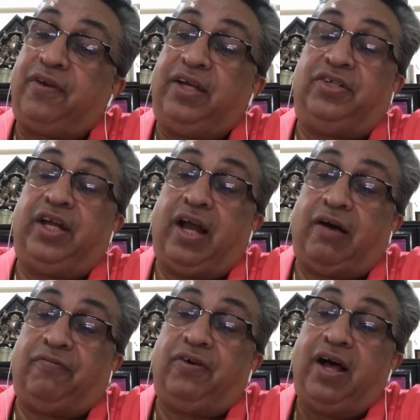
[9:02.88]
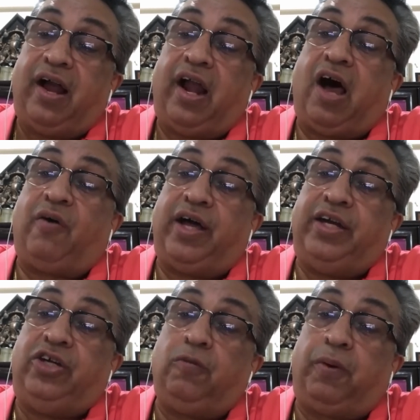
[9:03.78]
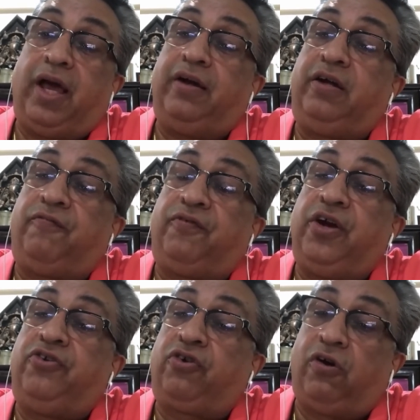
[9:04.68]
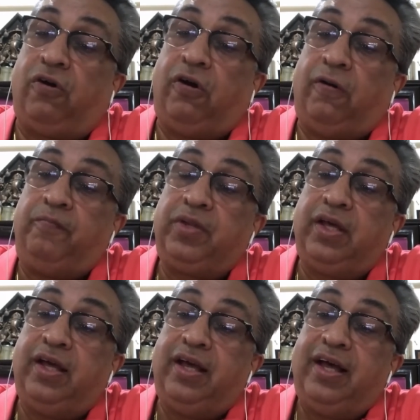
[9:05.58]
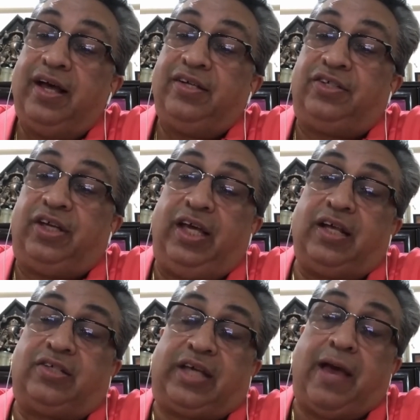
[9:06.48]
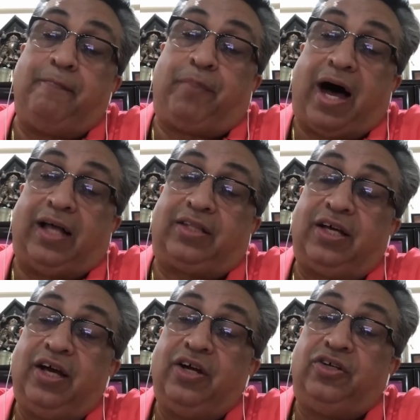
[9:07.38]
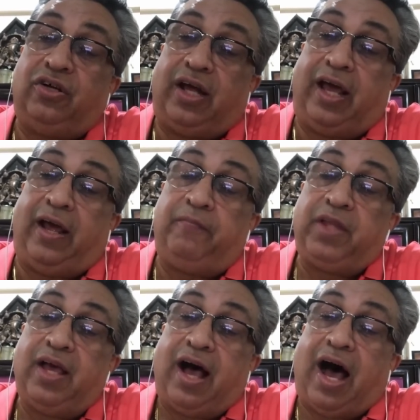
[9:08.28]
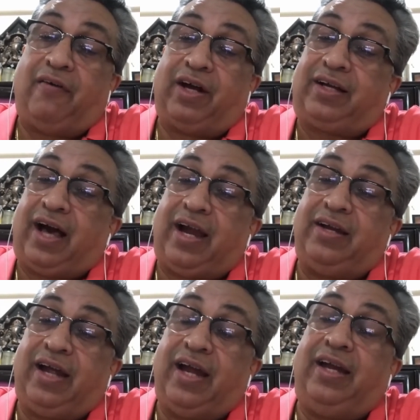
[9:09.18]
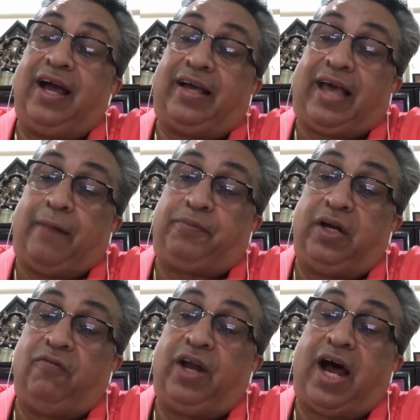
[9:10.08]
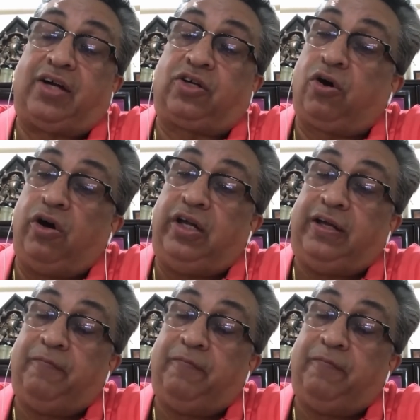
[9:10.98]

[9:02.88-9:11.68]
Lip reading: is enough. Now I need to play a different role. See the same path today, our current India captain Virat Kohli.